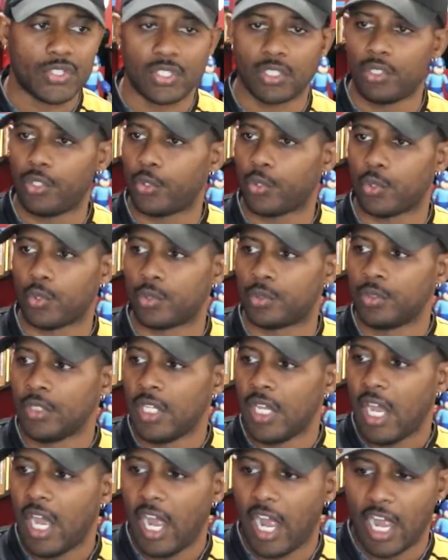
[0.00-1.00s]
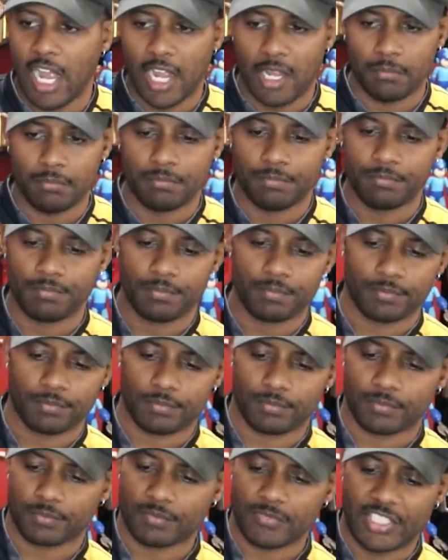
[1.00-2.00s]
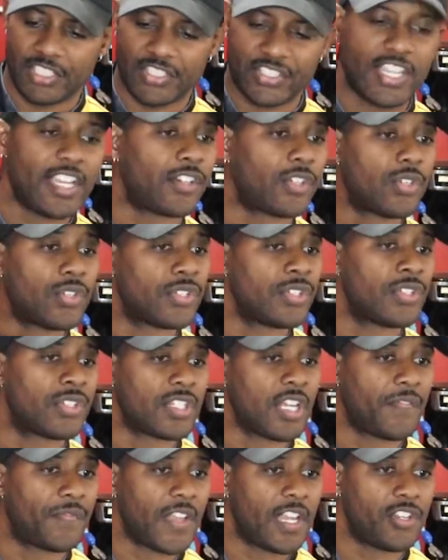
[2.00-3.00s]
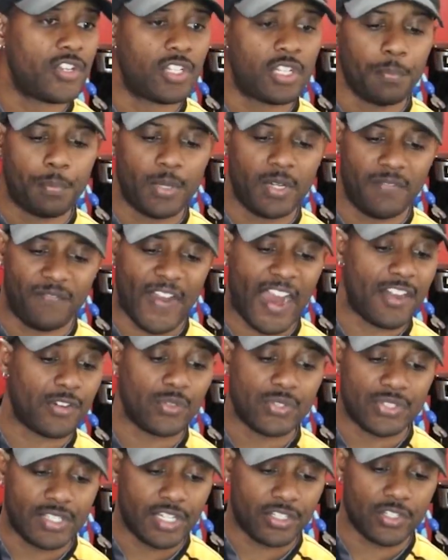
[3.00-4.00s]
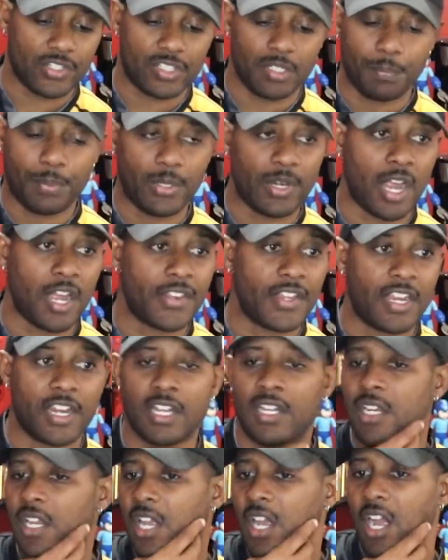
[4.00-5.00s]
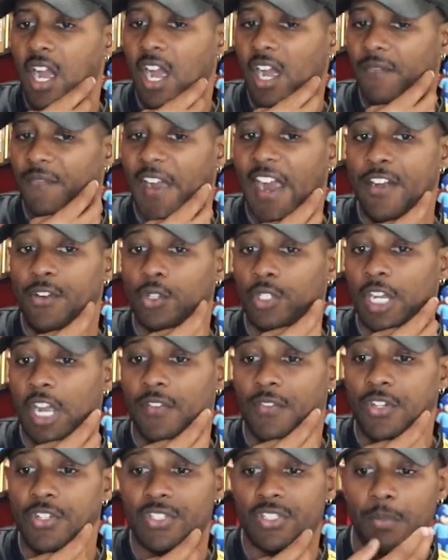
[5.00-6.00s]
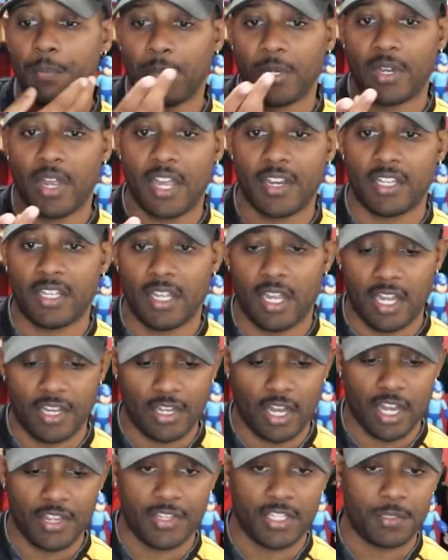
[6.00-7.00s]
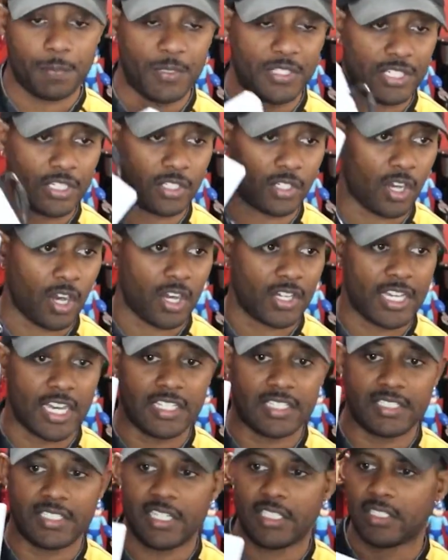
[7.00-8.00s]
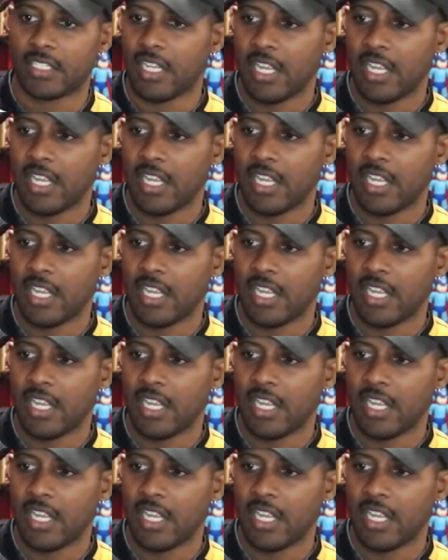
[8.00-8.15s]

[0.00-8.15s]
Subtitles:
of little stickers and stuff that you can put, vinyl stickers to put on there, vinyl covers to put on this particular arcade stick.